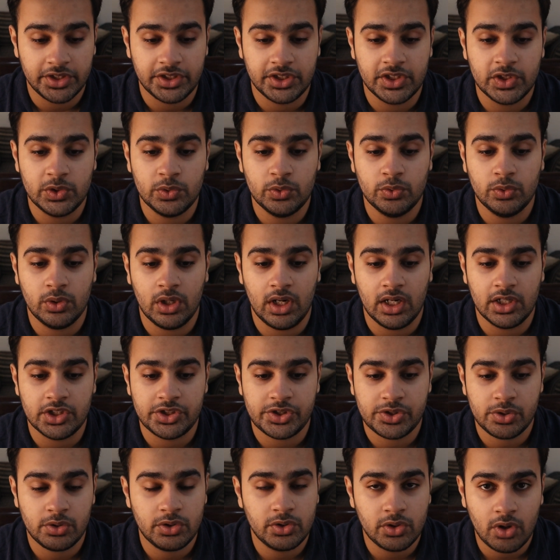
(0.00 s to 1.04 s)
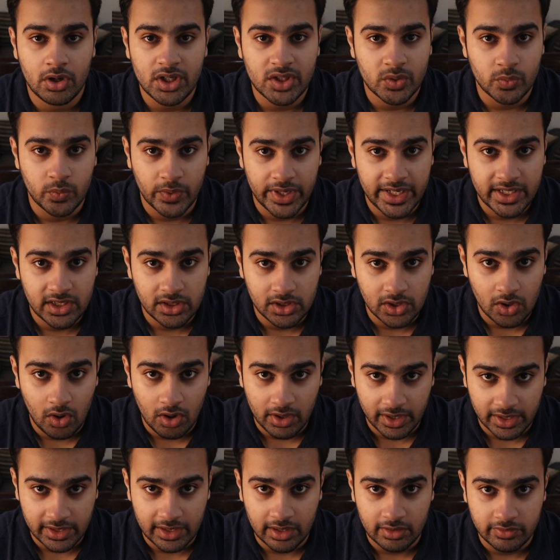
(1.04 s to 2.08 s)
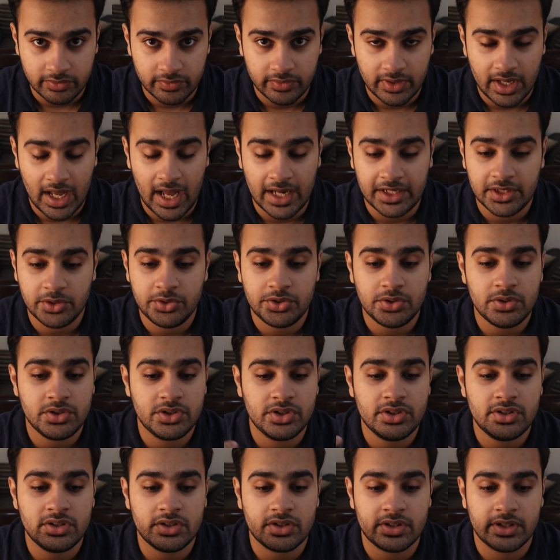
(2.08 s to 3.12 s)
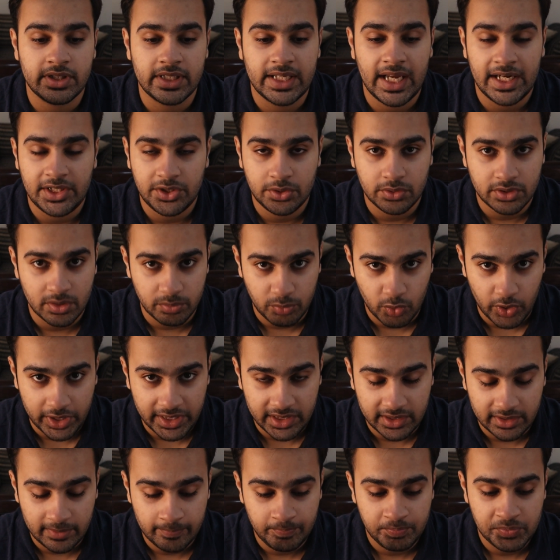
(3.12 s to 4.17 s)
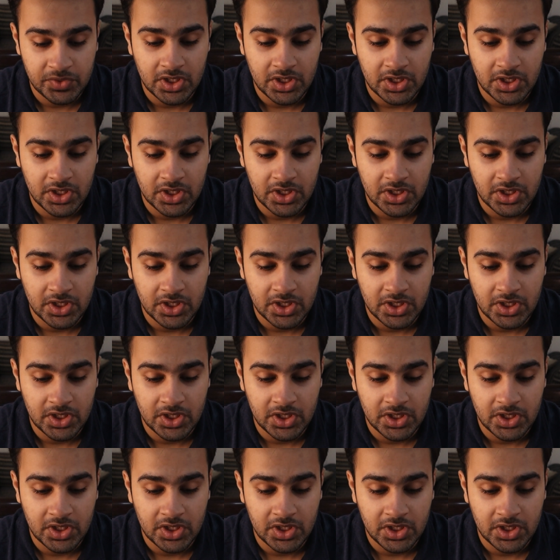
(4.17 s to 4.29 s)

you should not wait long enough and you should just get to the point.